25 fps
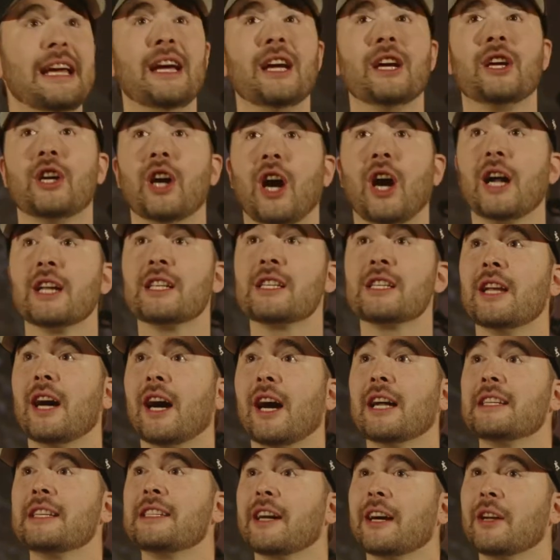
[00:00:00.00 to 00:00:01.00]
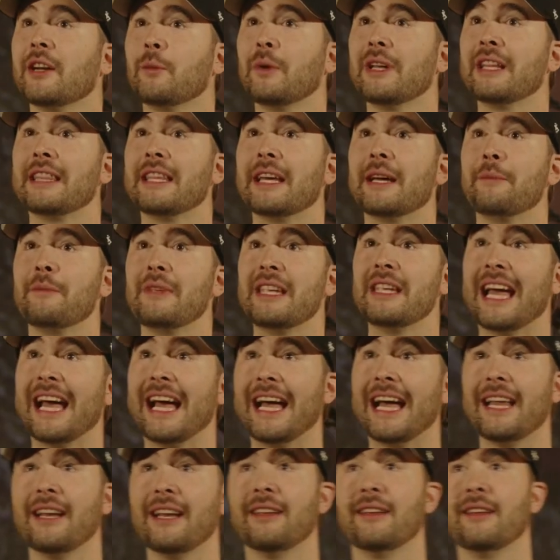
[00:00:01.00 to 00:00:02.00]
God's not done with them yet.